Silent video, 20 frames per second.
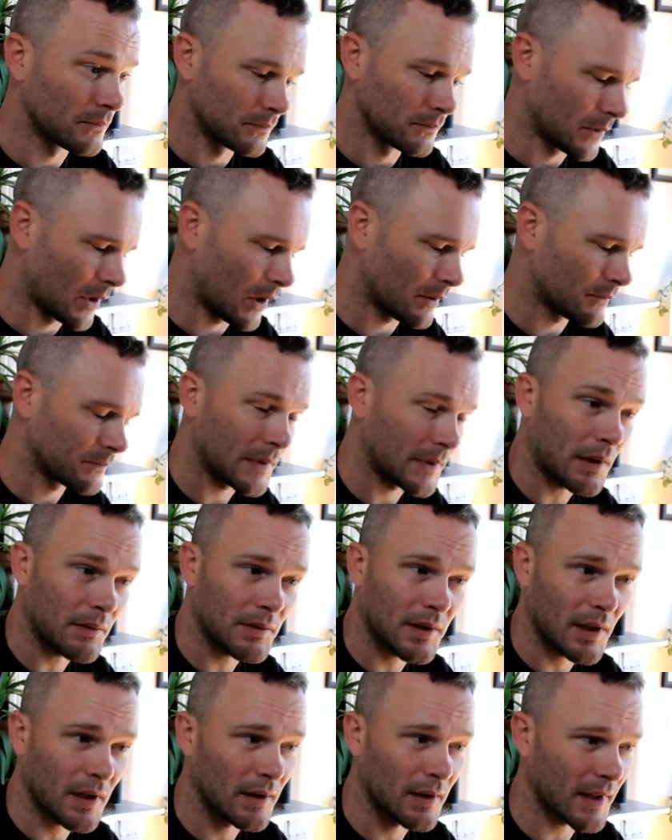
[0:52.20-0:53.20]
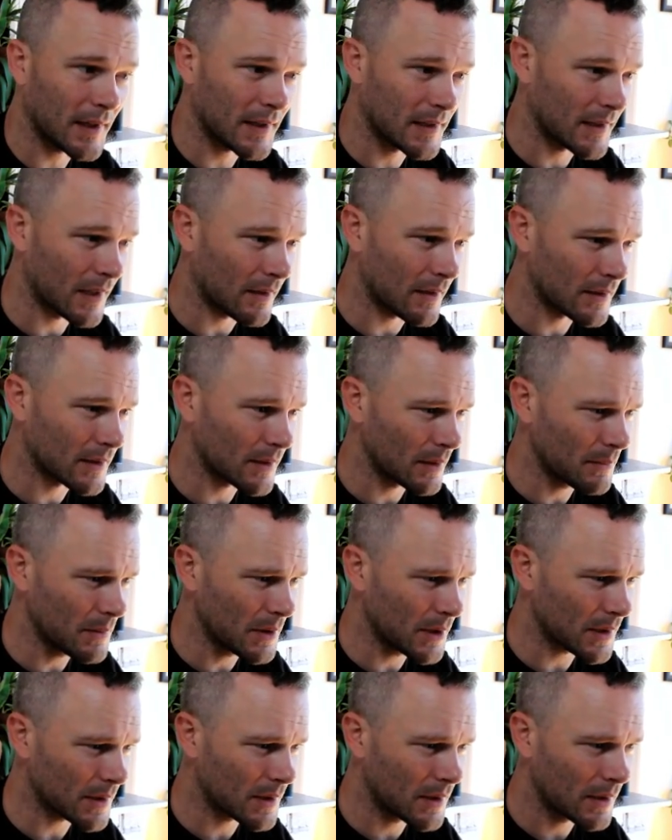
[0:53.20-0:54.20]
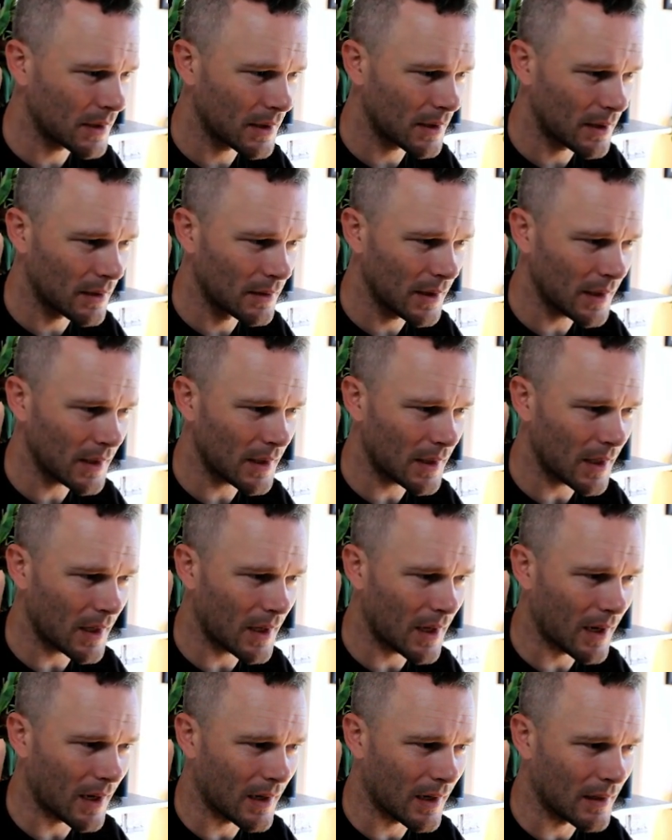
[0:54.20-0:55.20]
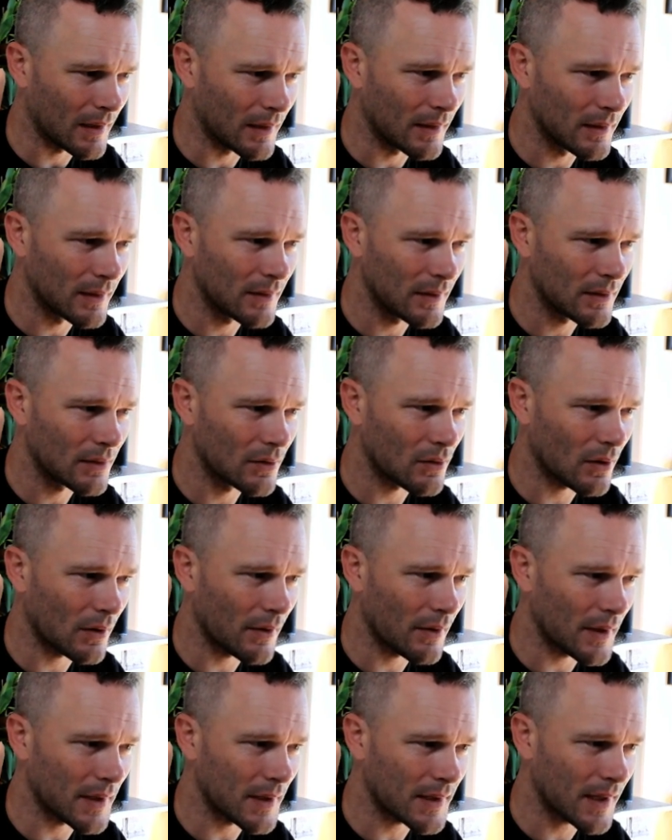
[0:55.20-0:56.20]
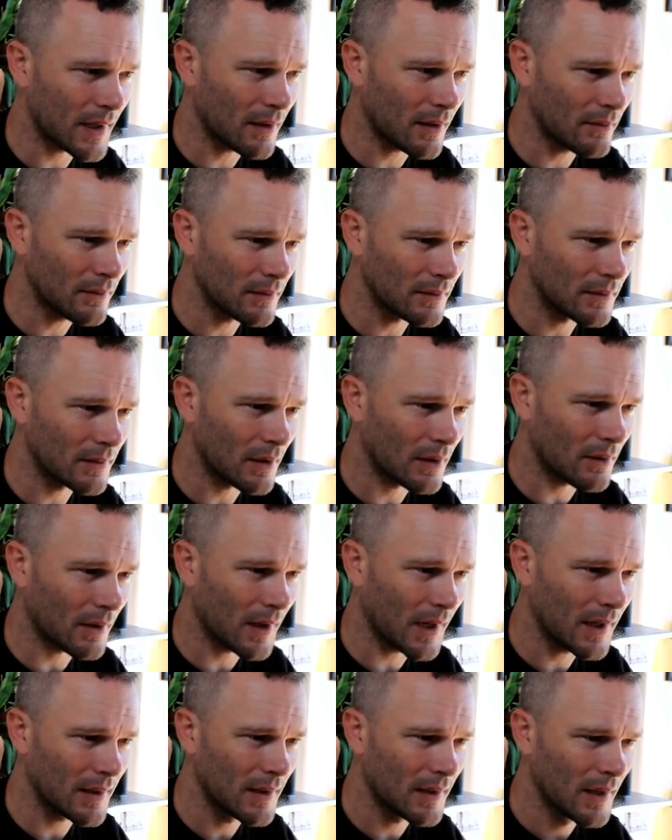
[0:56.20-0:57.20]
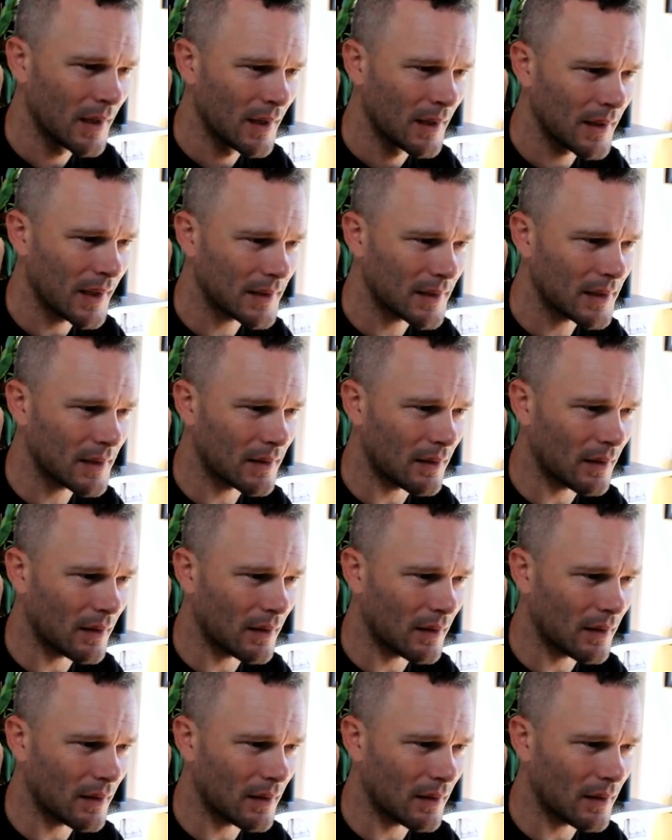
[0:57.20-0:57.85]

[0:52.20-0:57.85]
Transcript: oh, that was a click stairs. Let me just click and draw this out. All right, that's going to